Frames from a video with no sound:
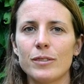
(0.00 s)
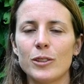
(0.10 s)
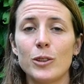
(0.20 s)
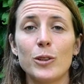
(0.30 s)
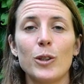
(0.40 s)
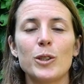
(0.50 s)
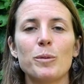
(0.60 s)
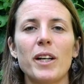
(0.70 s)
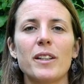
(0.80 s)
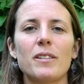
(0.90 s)
do
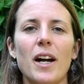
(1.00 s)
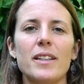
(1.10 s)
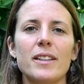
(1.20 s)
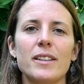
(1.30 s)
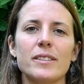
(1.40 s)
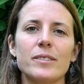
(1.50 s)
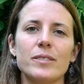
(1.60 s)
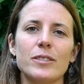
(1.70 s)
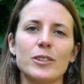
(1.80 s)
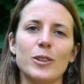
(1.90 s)
automatic writing,
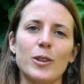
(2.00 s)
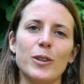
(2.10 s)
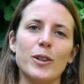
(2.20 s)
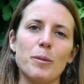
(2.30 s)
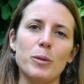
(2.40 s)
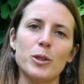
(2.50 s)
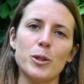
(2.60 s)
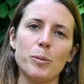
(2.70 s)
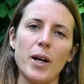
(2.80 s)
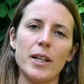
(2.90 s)
so you can put
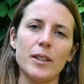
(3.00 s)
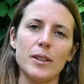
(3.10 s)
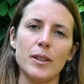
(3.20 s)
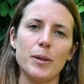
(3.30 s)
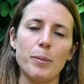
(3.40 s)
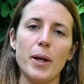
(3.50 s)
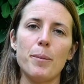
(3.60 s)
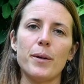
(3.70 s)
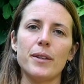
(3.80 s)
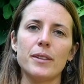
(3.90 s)
your pen on the
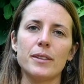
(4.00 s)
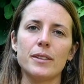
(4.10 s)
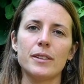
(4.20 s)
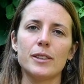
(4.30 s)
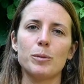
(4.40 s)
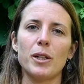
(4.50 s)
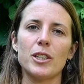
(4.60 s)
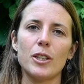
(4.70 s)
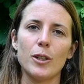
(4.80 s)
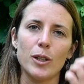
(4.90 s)
paper,
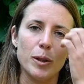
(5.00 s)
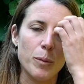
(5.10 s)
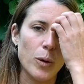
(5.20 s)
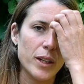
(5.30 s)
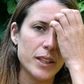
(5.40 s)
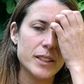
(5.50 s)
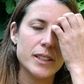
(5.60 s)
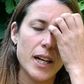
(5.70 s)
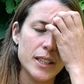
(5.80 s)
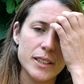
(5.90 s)
especially early morning. It's
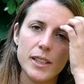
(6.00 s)
nice.